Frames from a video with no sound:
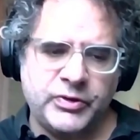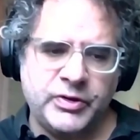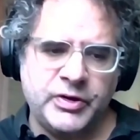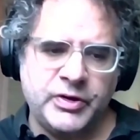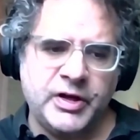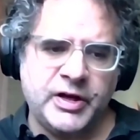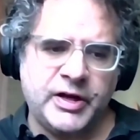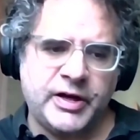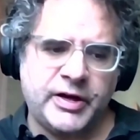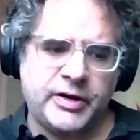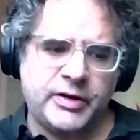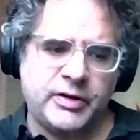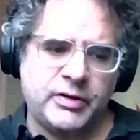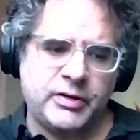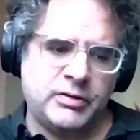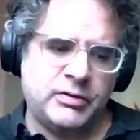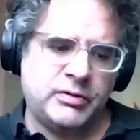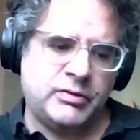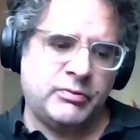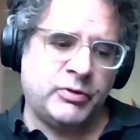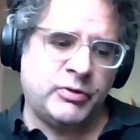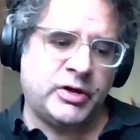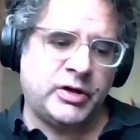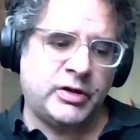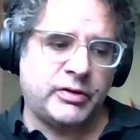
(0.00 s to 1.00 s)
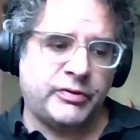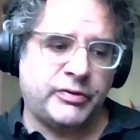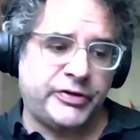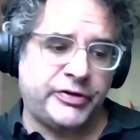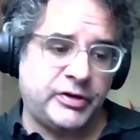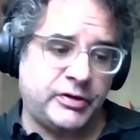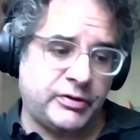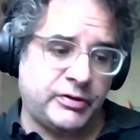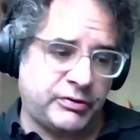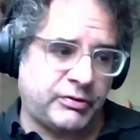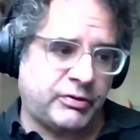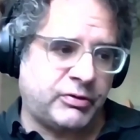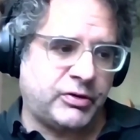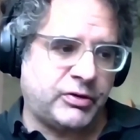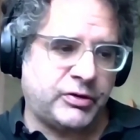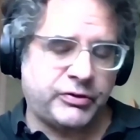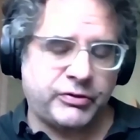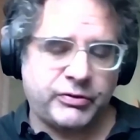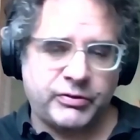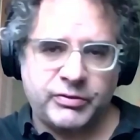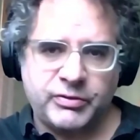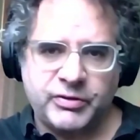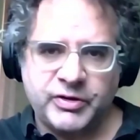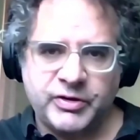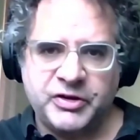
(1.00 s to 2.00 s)
Yeah, well, fingers
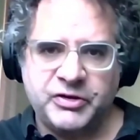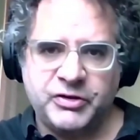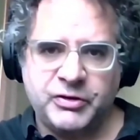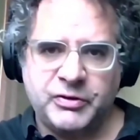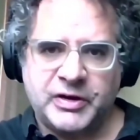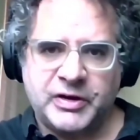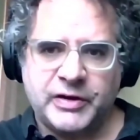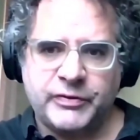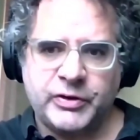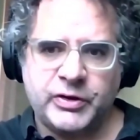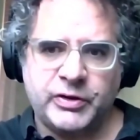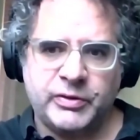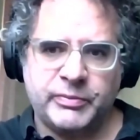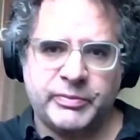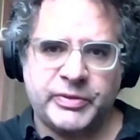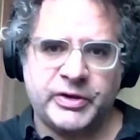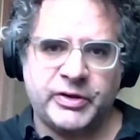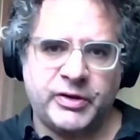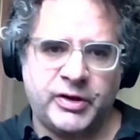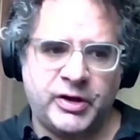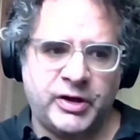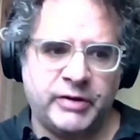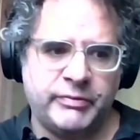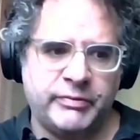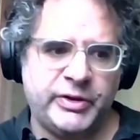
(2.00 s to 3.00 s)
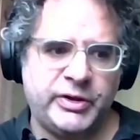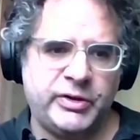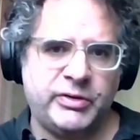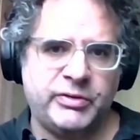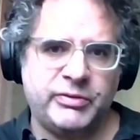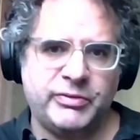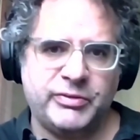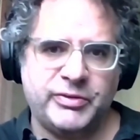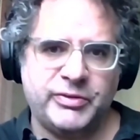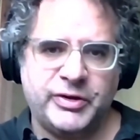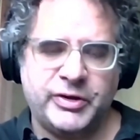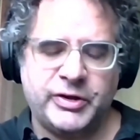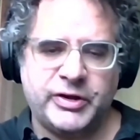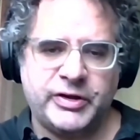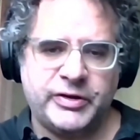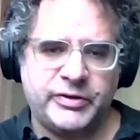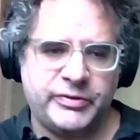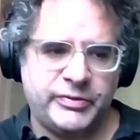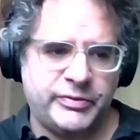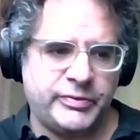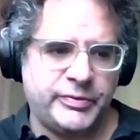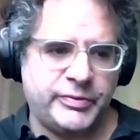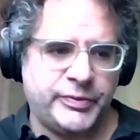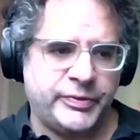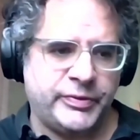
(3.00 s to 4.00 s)
crossed they do have it, but I've been uh,
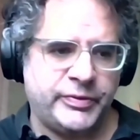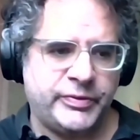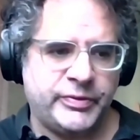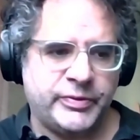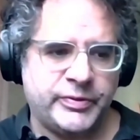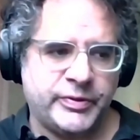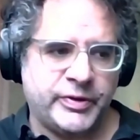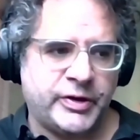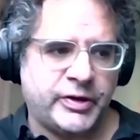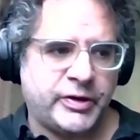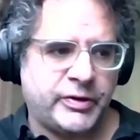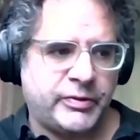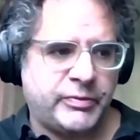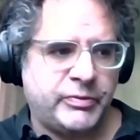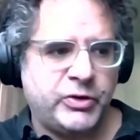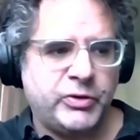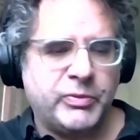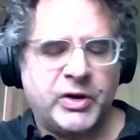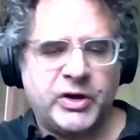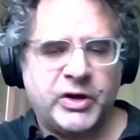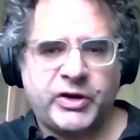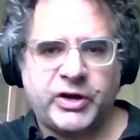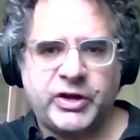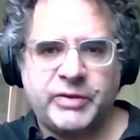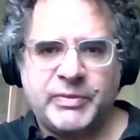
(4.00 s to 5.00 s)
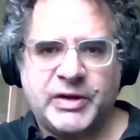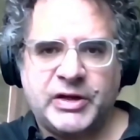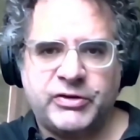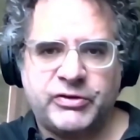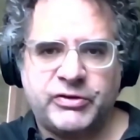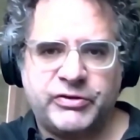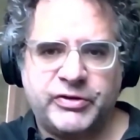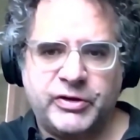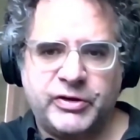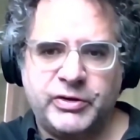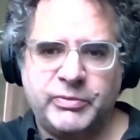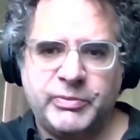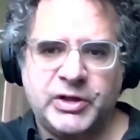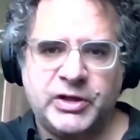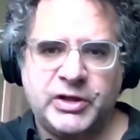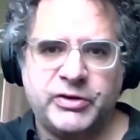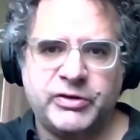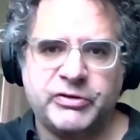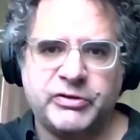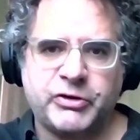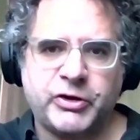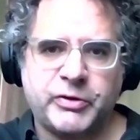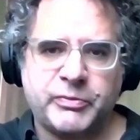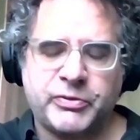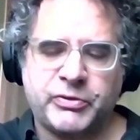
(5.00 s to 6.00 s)
our new marketing manager's only been in the
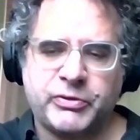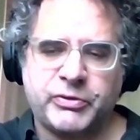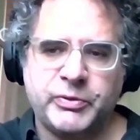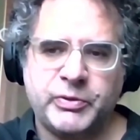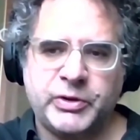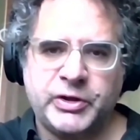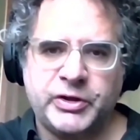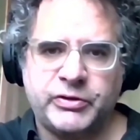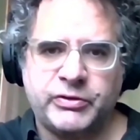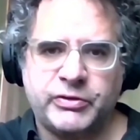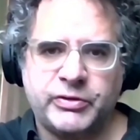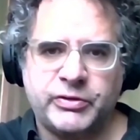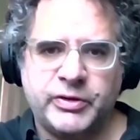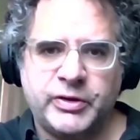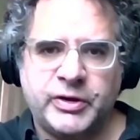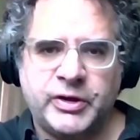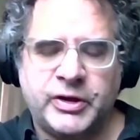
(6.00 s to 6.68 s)
job three weeks.